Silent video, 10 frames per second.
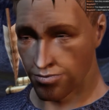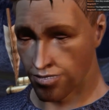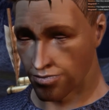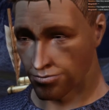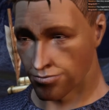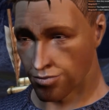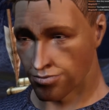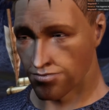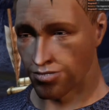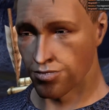The dogs
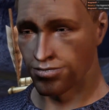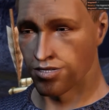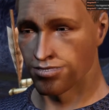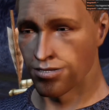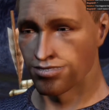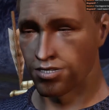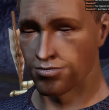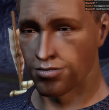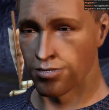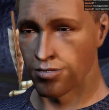would never threaten me like
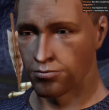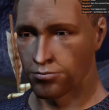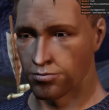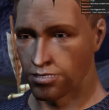this, you know.